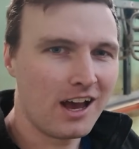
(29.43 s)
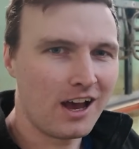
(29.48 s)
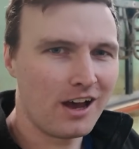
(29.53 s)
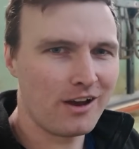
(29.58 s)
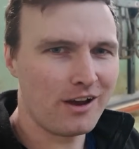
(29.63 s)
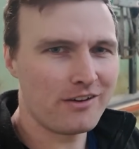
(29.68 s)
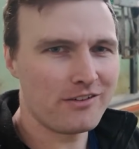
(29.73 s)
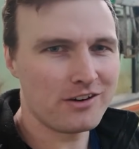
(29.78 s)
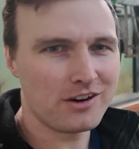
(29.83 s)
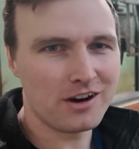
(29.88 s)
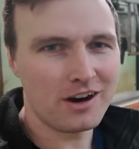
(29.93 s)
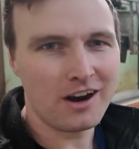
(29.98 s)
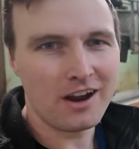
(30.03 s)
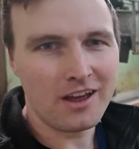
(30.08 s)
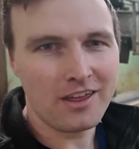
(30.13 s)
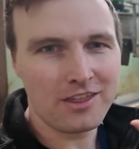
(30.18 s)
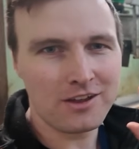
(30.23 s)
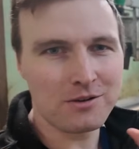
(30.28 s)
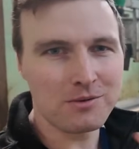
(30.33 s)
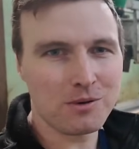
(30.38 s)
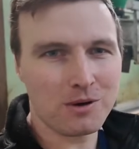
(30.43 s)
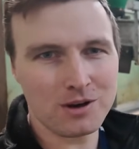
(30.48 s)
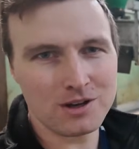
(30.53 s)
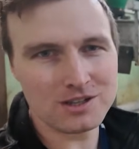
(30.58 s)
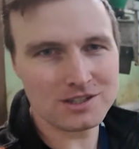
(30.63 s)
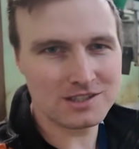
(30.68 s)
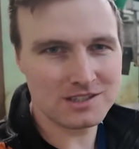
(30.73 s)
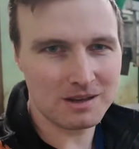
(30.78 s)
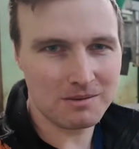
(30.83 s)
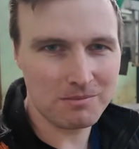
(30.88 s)
However, there
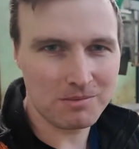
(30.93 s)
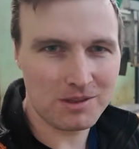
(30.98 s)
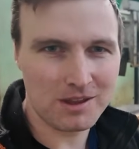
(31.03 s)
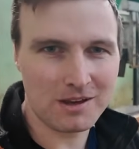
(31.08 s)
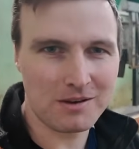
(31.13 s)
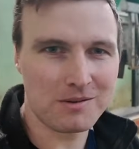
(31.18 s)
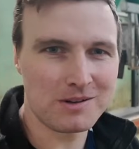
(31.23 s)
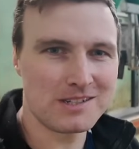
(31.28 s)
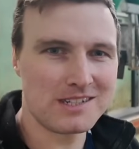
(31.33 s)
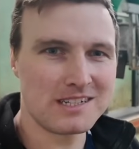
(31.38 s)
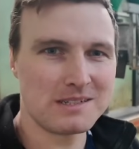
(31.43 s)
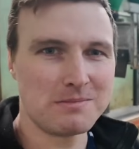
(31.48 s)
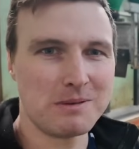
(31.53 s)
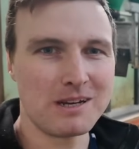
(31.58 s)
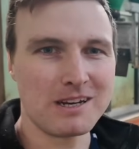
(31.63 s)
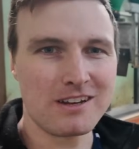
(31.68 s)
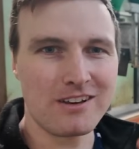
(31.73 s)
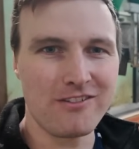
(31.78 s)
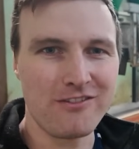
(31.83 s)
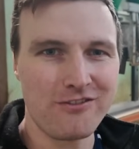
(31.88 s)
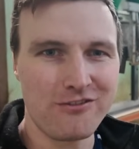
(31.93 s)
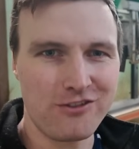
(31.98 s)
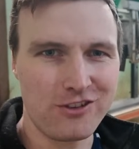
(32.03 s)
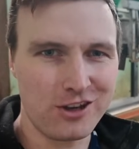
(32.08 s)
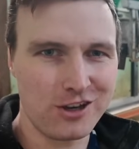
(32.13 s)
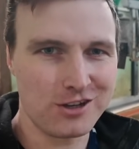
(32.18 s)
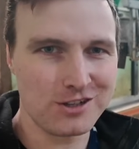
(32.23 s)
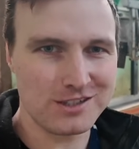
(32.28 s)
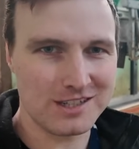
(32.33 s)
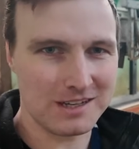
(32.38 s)
was something which has been
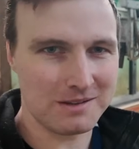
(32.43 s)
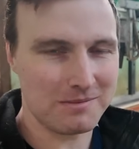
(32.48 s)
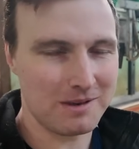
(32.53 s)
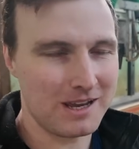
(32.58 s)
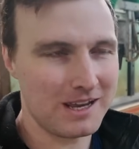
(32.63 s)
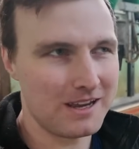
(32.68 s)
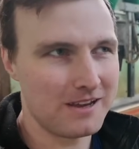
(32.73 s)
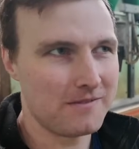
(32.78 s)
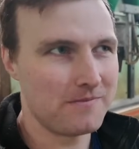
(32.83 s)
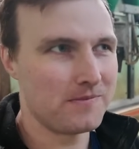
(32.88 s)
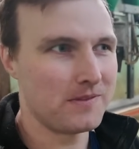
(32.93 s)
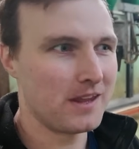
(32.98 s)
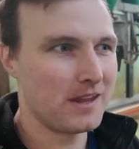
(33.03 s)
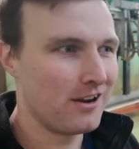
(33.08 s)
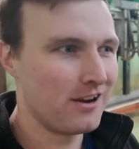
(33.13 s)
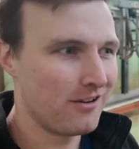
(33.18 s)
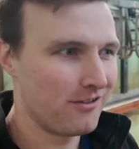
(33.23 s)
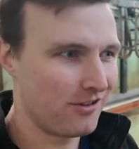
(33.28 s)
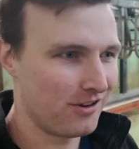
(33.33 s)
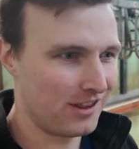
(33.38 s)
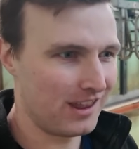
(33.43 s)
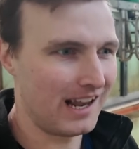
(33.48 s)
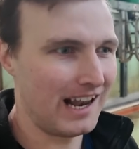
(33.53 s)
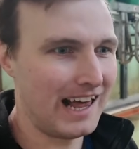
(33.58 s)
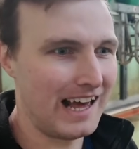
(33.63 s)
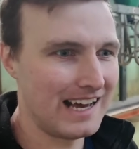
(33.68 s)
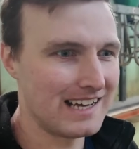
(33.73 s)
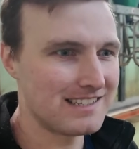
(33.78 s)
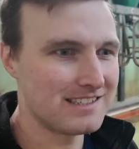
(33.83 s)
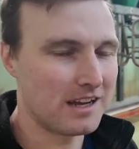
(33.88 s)
confusing me for the
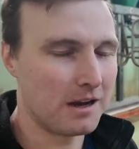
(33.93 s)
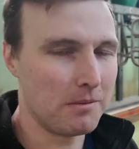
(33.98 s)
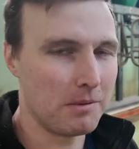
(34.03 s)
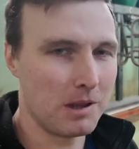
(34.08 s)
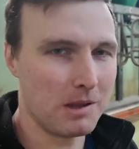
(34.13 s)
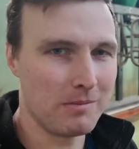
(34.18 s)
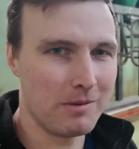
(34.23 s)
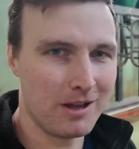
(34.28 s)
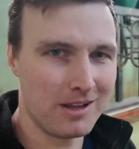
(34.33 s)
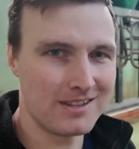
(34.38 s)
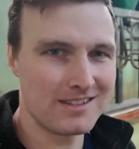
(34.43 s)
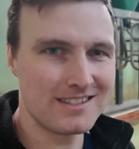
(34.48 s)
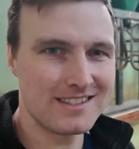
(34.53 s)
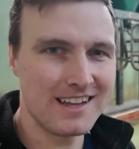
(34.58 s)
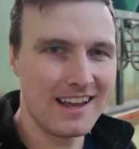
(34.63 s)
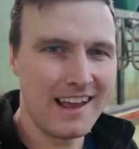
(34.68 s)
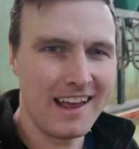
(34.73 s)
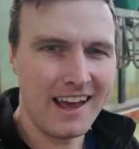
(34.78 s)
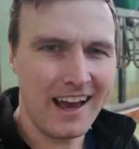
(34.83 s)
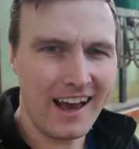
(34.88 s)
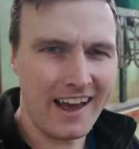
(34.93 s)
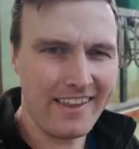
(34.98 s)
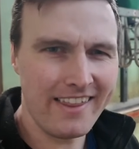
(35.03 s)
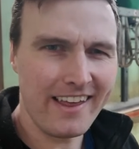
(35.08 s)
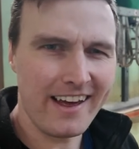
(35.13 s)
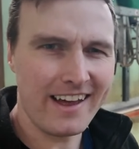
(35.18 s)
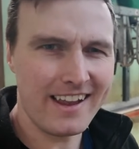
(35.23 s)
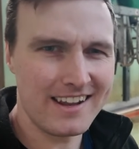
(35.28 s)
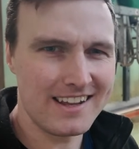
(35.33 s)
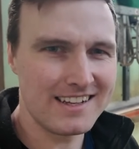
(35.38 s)
last couple of months, and
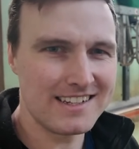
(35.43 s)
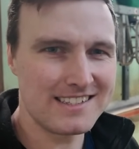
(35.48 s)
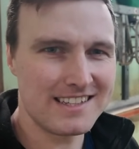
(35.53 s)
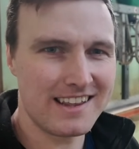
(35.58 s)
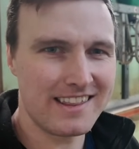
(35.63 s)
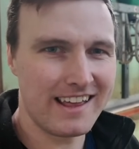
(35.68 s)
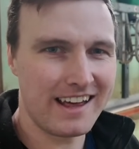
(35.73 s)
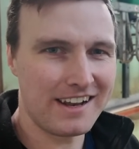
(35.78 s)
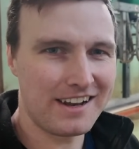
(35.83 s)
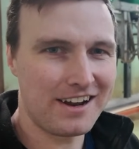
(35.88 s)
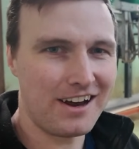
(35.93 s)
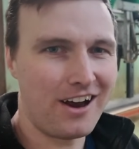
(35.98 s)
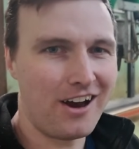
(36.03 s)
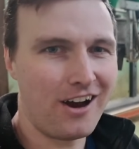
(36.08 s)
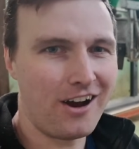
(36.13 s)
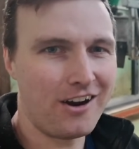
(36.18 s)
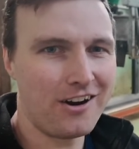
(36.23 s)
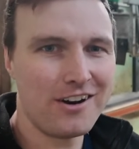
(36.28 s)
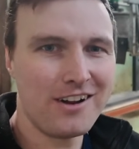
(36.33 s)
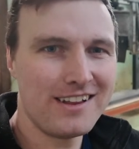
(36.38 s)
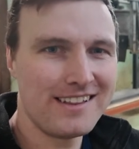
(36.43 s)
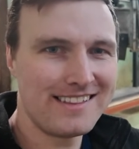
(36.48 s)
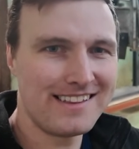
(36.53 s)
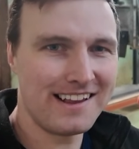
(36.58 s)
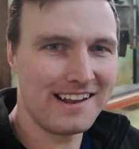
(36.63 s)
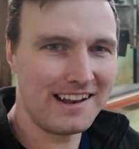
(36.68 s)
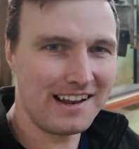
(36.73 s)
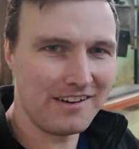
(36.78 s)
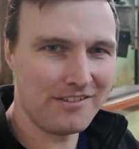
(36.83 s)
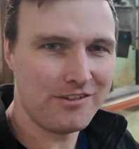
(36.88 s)
that is that our
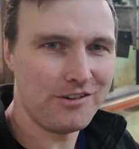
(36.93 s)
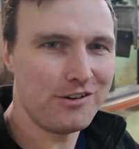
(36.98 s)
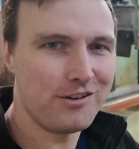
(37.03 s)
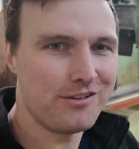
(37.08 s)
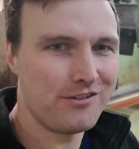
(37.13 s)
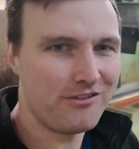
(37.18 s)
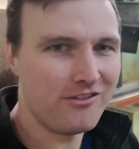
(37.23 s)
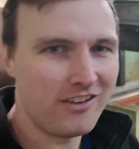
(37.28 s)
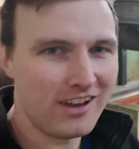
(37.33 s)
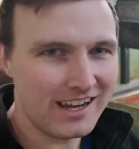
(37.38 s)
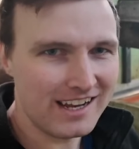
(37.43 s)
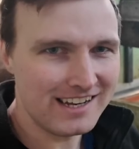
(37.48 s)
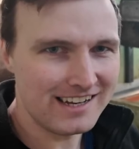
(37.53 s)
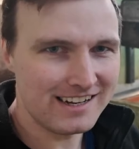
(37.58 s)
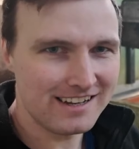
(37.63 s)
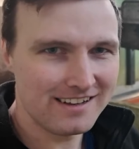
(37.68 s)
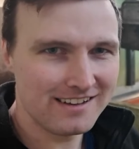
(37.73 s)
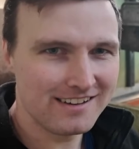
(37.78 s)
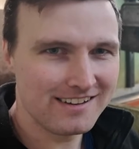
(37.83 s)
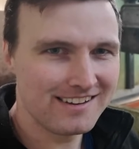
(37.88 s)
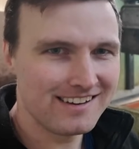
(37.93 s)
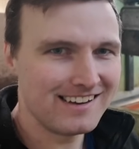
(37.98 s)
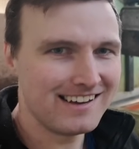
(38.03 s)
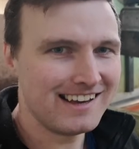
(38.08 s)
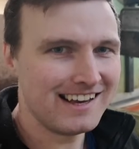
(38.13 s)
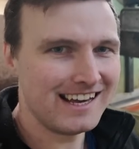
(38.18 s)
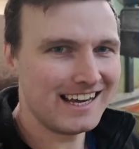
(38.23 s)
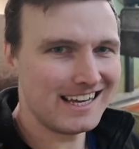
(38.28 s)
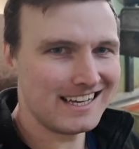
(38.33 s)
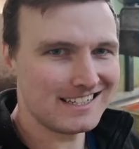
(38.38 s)
delivered feed
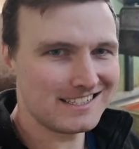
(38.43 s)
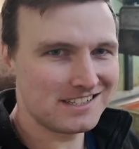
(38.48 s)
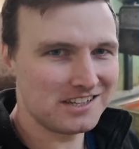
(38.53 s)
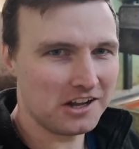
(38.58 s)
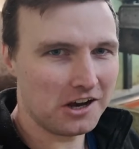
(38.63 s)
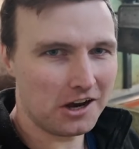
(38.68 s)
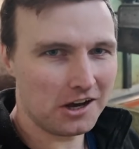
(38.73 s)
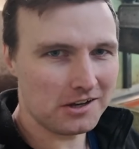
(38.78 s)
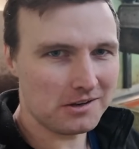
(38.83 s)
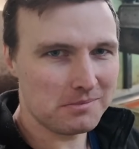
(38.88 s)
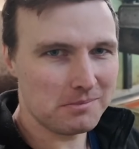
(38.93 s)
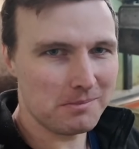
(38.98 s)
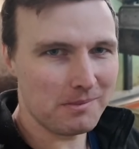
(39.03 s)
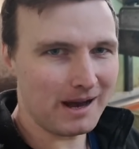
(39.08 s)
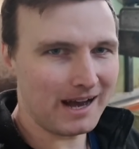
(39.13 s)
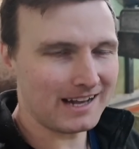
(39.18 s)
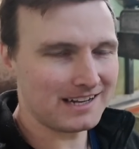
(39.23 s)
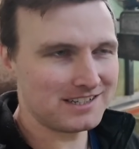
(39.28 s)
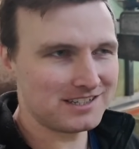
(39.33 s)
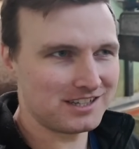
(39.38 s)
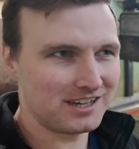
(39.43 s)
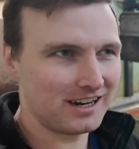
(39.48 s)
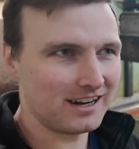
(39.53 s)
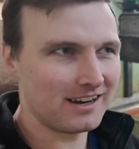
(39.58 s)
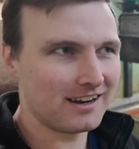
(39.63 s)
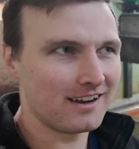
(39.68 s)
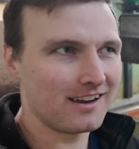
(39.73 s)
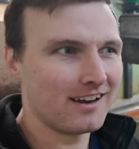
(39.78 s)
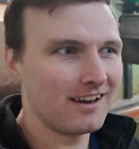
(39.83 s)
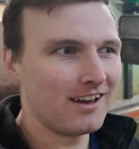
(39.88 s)
is not
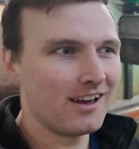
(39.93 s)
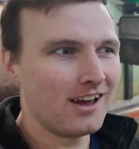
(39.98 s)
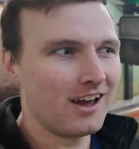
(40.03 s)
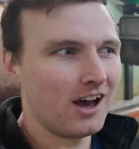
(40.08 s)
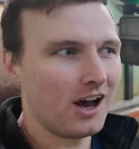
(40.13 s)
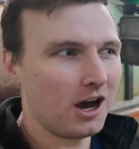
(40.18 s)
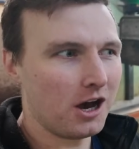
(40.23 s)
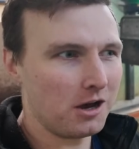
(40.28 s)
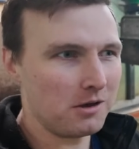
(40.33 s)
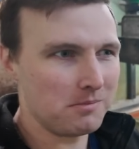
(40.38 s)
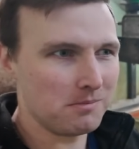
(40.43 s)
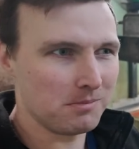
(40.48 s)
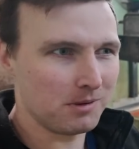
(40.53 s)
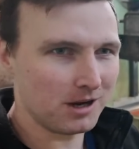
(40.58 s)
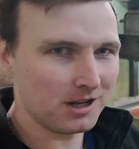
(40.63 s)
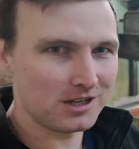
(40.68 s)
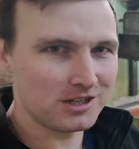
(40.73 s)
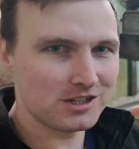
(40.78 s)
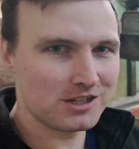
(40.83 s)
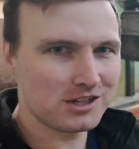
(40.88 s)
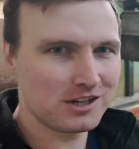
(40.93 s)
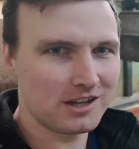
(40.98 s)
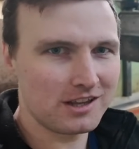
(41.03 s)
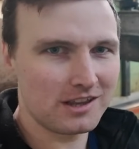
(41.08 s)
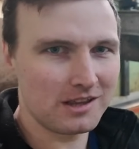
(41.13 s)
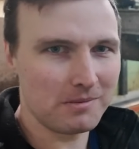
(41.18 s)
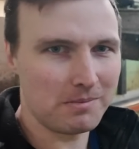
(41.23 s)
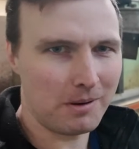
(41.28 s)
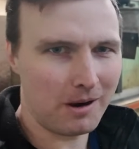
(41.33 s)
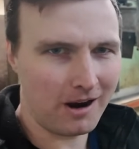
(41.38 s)
matching how much
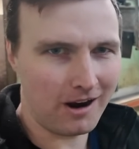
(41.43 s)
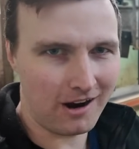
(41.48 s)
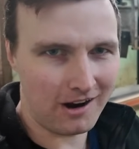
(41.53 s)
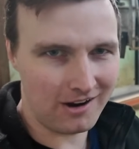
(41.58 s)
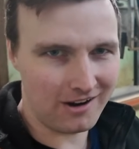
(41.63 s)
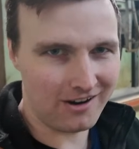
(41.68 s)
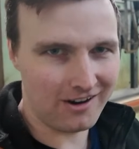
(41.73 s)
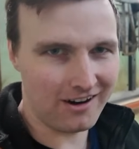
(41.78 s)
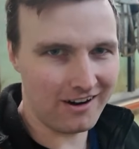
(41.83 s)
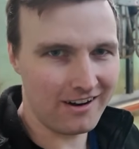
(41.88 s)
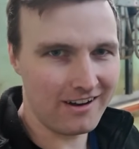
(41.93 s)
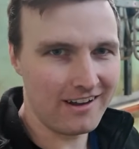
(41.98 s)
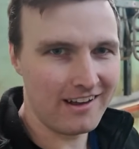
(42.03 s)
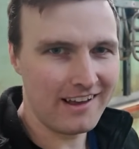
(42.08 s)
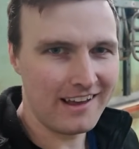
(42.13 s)
the parlour